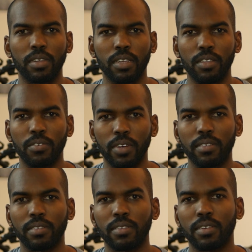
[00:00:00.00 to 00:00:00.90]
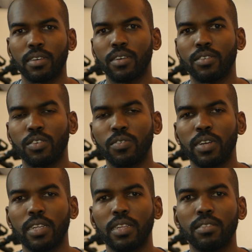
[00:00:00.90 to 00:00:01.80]
in the rest? So you
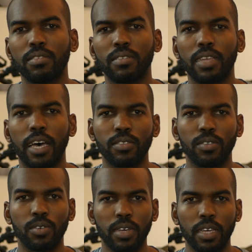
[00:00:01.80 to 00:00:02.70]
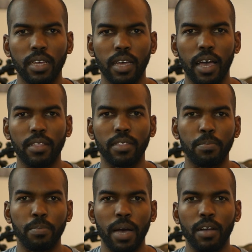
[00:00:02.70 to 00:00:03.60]
really need to start looking at the
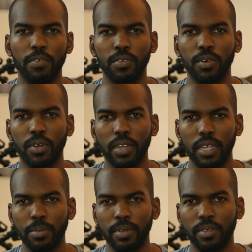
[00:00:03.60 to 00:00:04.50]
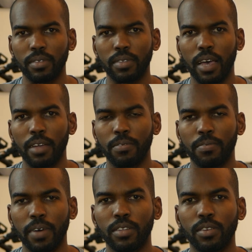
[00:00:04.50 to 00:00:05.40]
back of your labels and
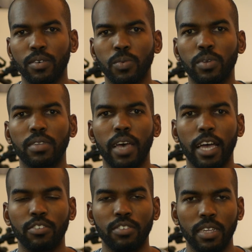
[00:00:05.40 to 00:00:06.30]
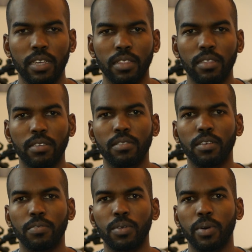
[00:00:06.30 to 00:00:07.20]
find out what's actually in the
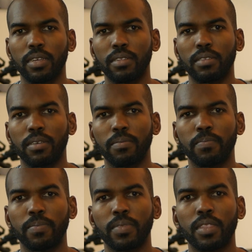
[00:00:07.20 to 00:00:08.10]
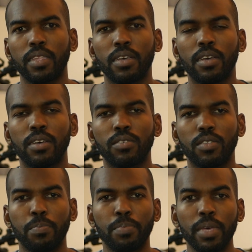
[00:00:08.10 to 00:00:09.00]
stuff you are eating. So
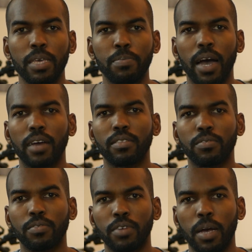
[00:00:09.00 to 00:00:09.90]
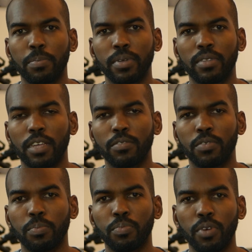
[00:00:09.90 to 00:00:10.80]
the P part of crap stands
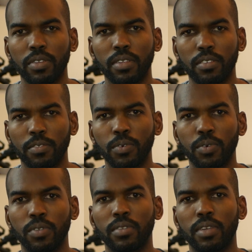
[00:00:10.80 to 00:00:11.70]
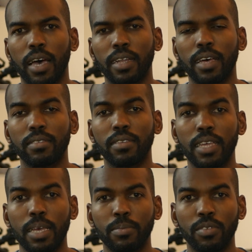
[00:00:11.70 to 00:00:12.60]
for processed foods. And as the
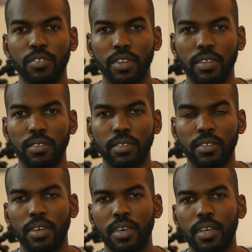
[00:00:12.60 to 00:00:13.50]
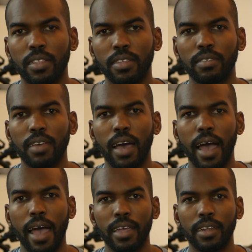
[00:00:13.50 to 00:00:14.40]
name suggests, these are
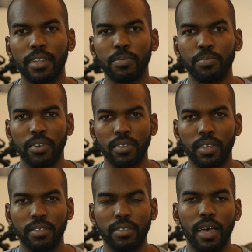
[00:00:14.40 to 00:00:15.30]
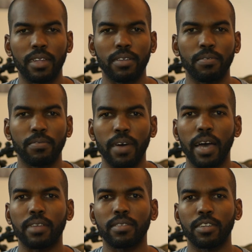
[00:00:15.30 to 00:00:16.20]
highly processed and
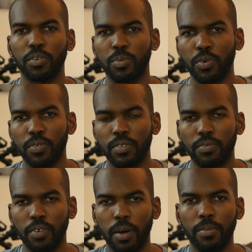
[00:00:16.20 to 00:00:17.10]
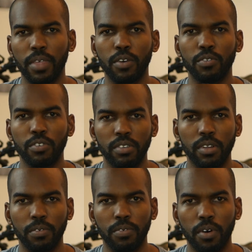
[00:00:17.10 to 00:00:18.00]
vastly removed from their
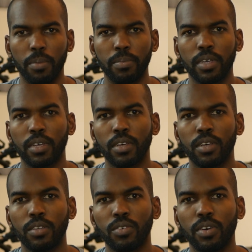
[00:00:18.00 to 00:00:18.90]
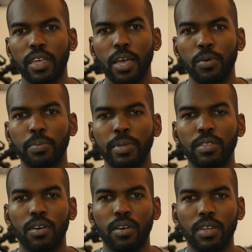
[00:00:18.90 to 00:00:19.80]
original form. So here we'll be
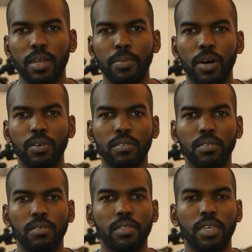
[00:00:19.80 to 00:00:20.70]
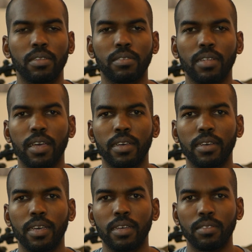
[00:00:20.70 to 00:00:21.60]
talking about things like
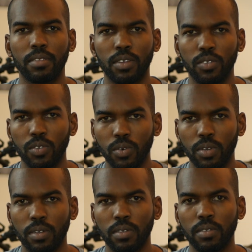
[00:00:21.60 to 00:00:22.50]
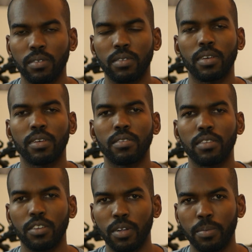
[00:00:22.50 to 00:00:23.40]
instant noodles,
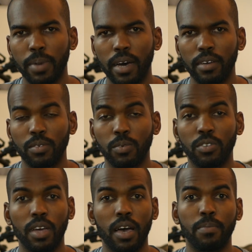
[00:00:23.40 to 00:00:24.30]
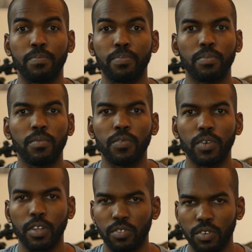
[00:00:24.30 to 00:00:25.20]
cereal bars, which are
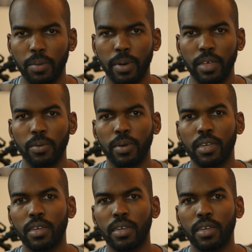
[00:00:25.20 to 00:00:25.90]
full of sugar, by the way.